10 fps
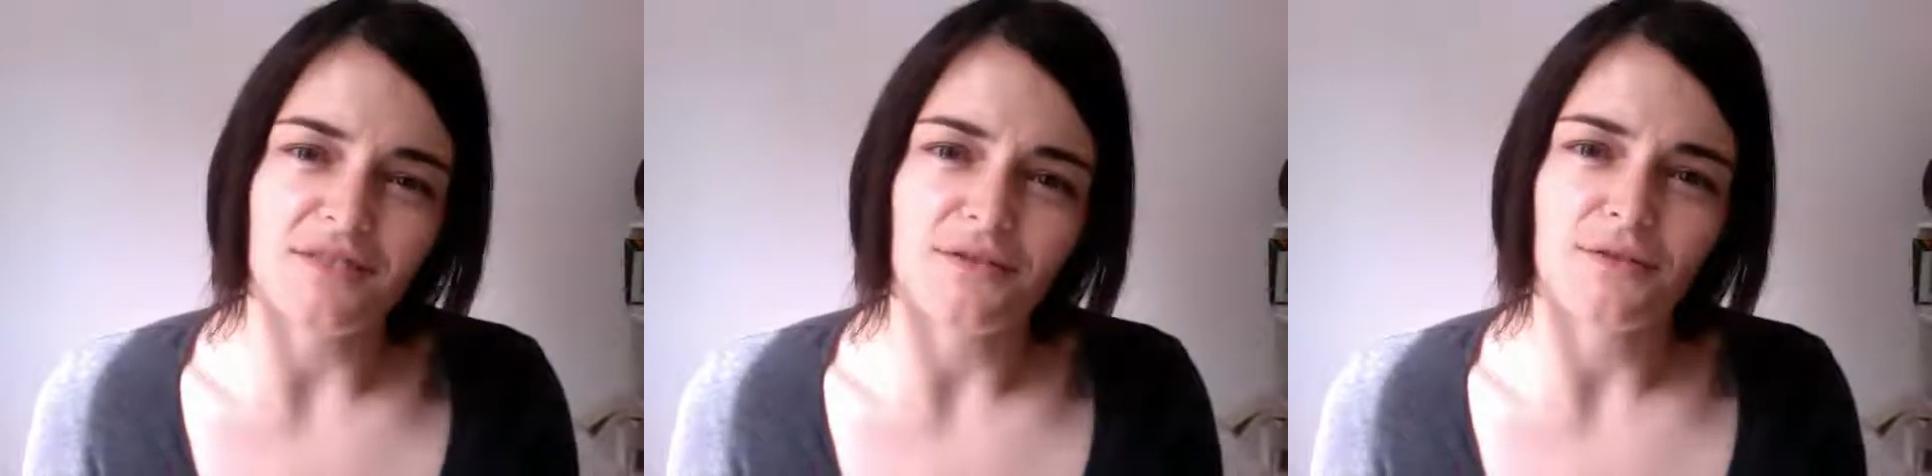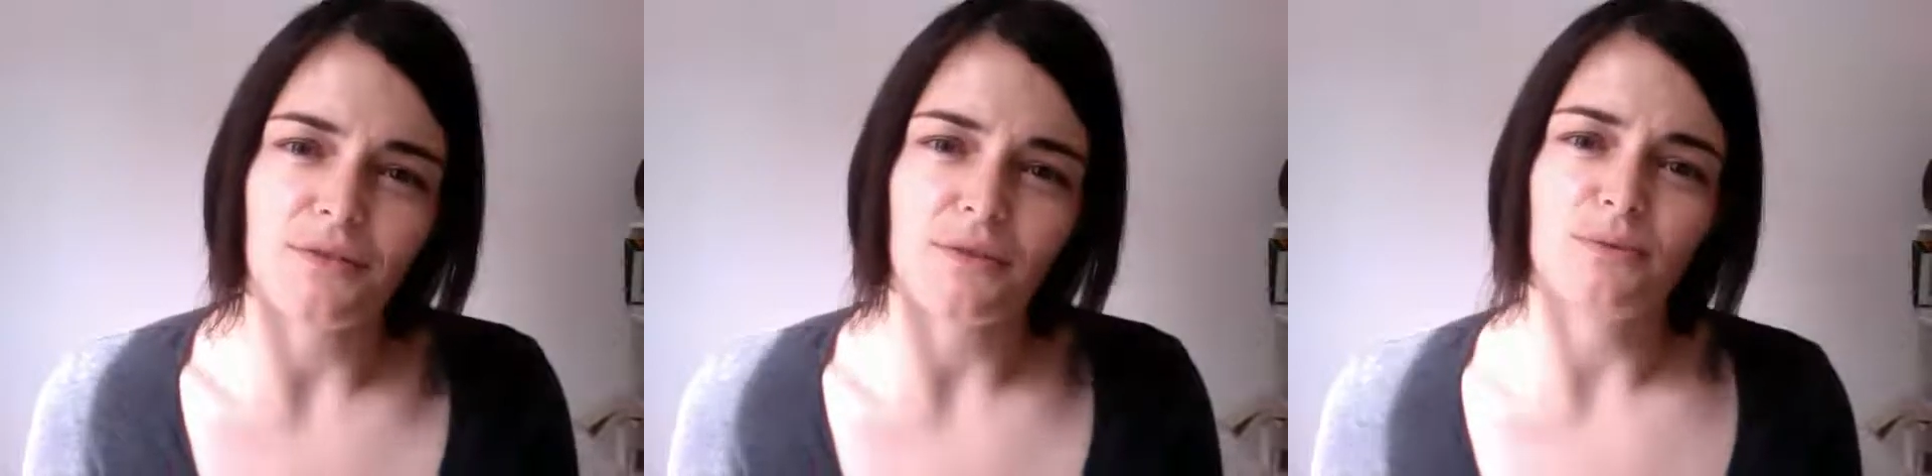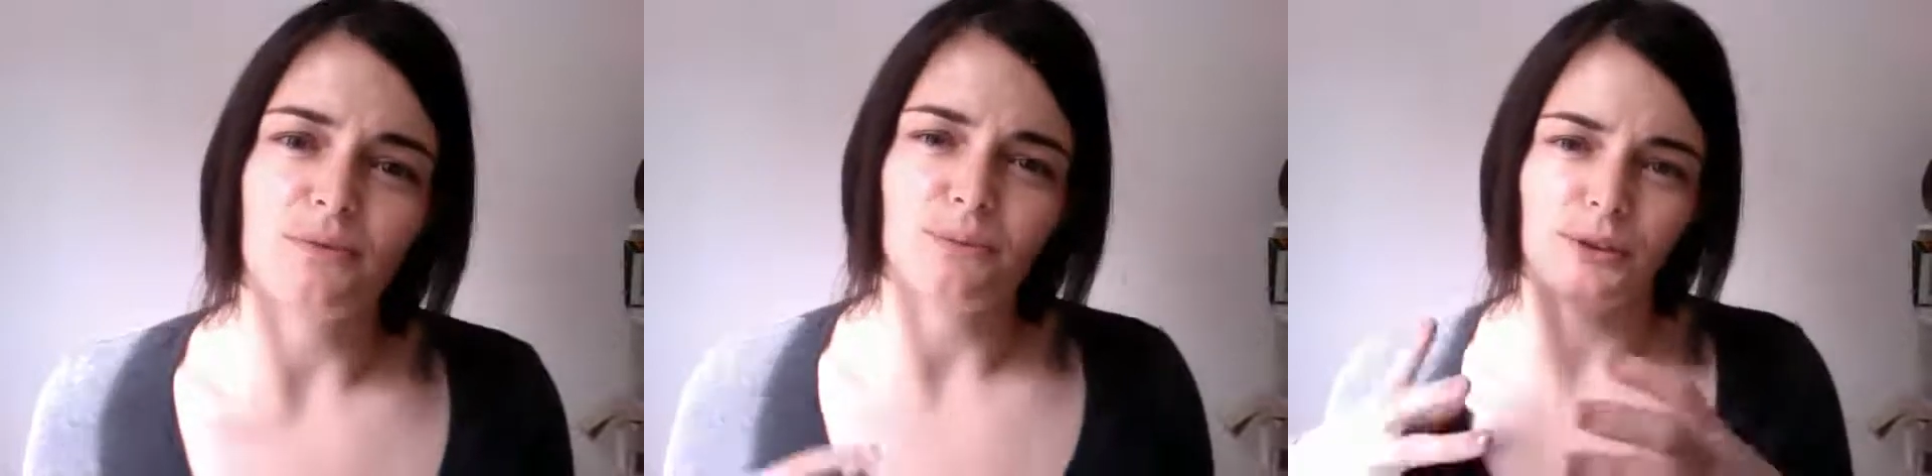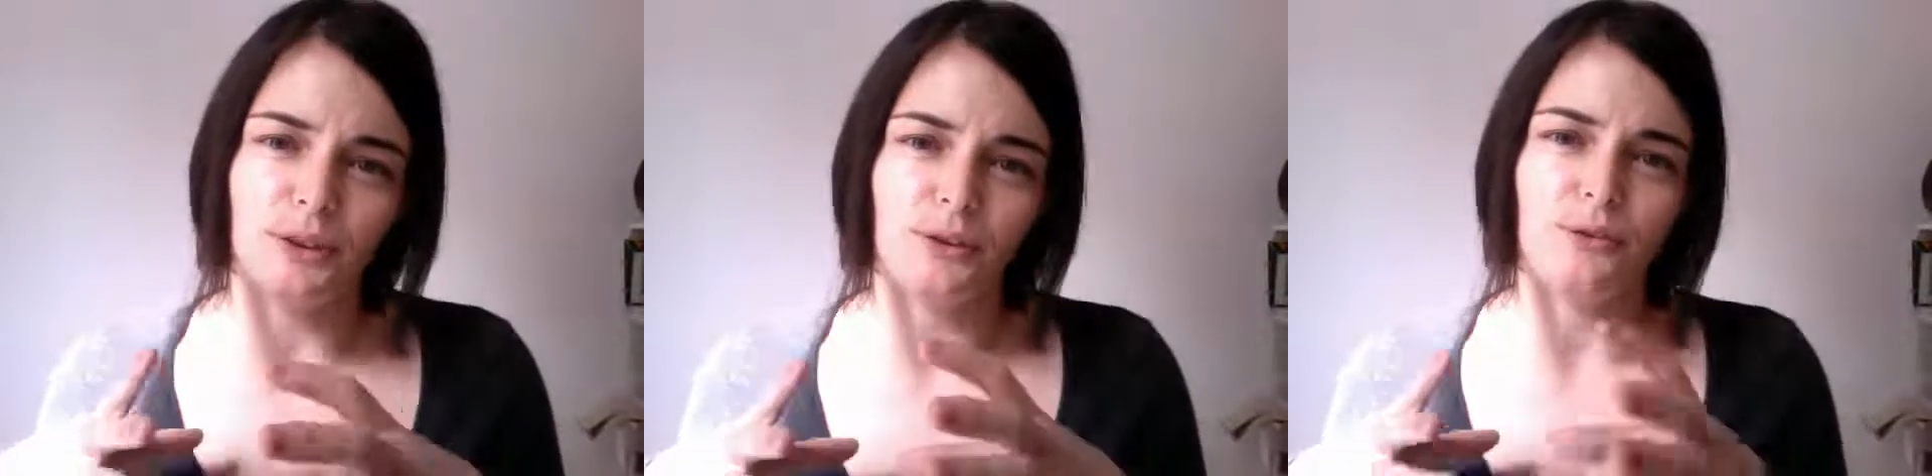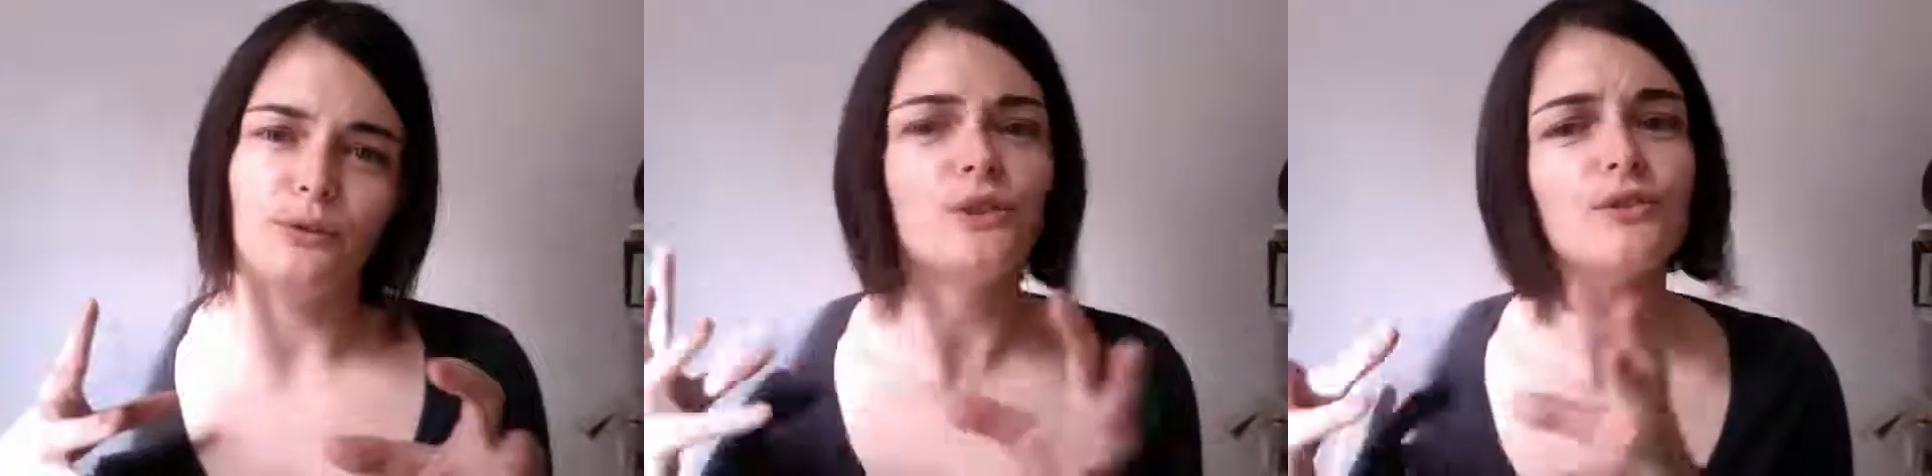and from when you
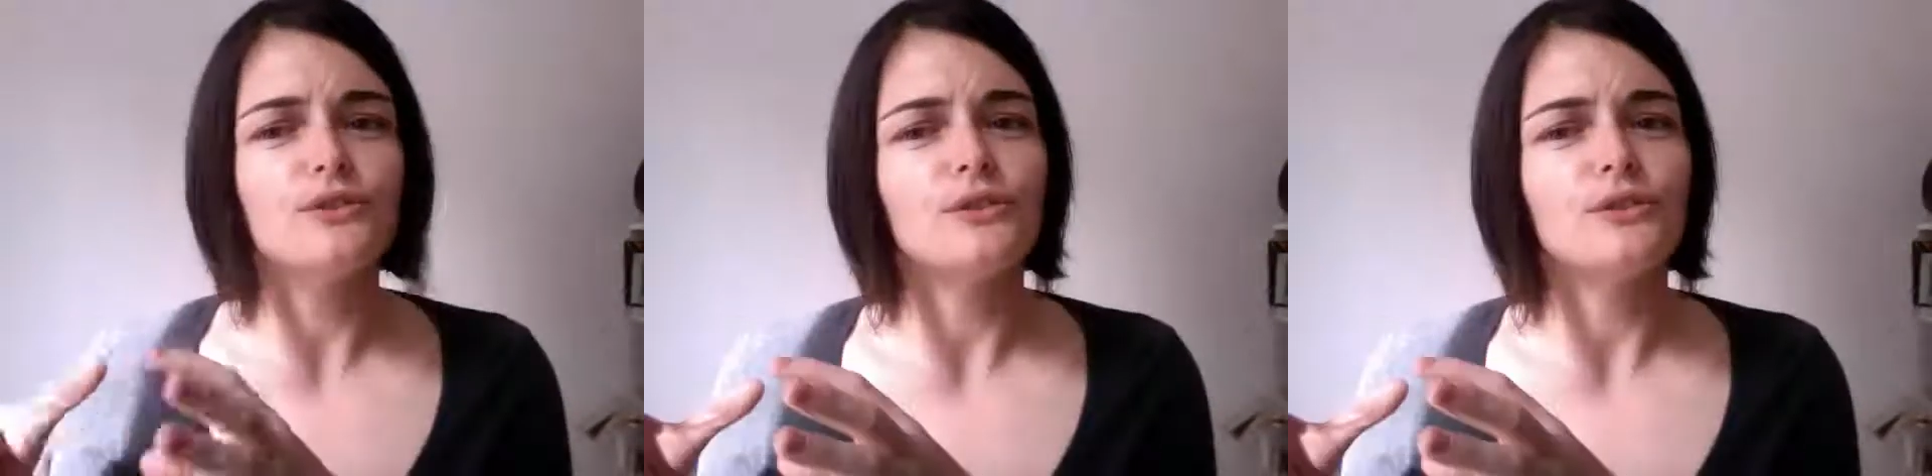first